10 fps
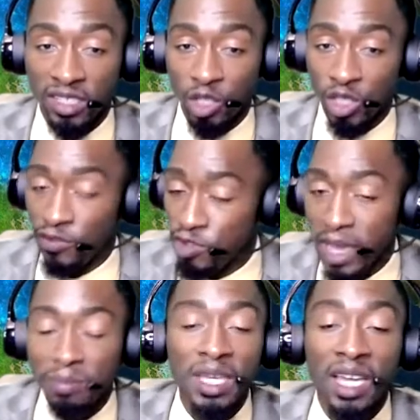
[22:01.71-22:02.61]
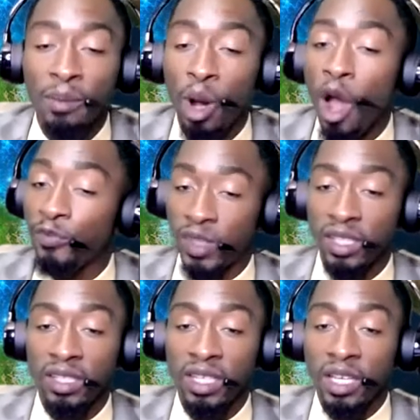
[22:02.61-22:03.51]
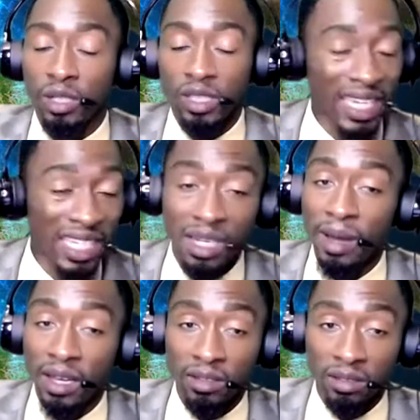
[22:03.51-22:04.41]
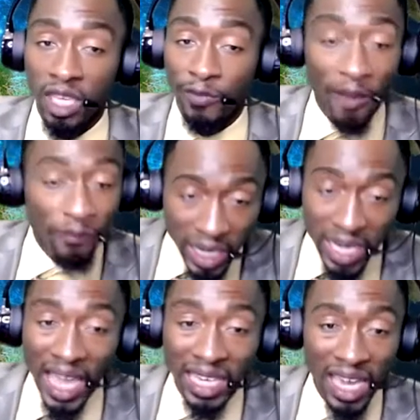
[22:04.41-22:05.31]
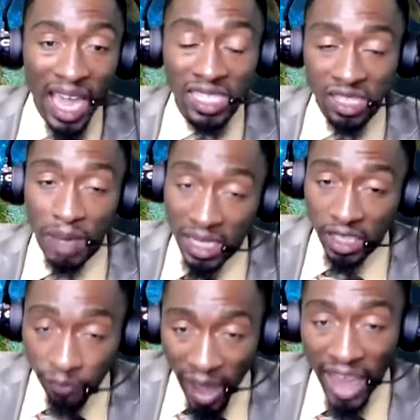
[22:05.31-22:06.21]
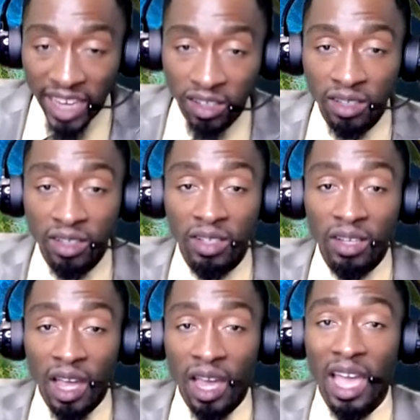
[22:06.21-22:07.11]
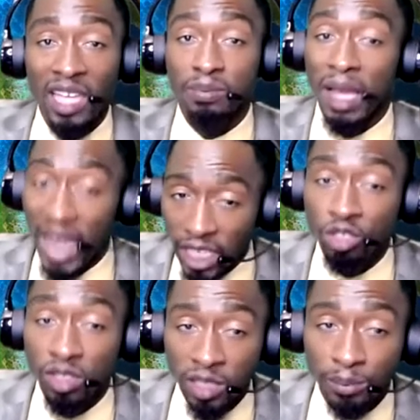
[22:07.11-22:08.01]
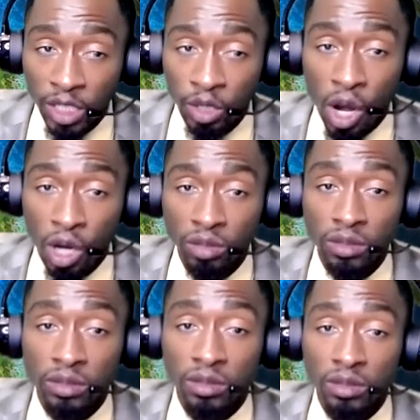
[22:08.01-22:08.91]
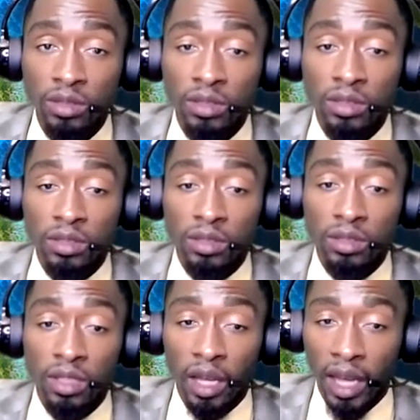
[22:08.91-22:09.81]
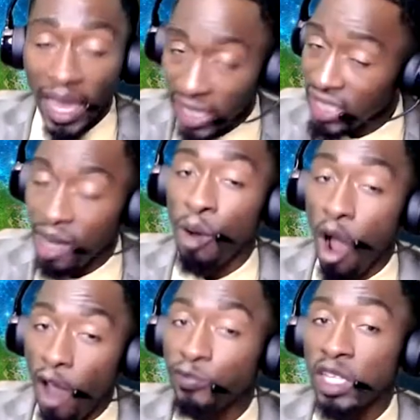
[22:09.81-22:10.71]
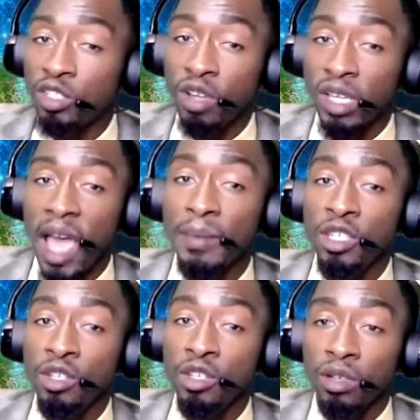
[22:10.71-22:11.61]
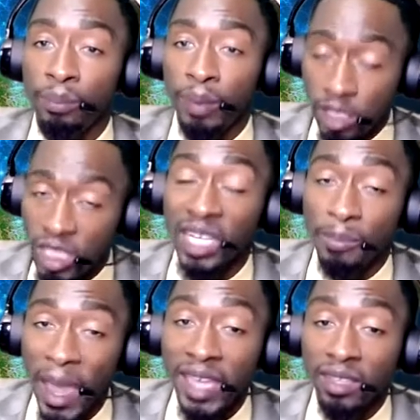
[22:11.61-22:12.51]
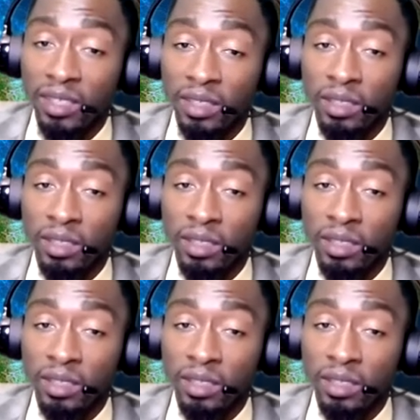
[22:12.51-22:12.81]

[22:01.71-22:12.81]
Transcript: Because if you make me come often, because I can come, if I feel like I smell the fire, I smell like you're doing something wrong, I can come more often to examine you, but you're still gonna pay.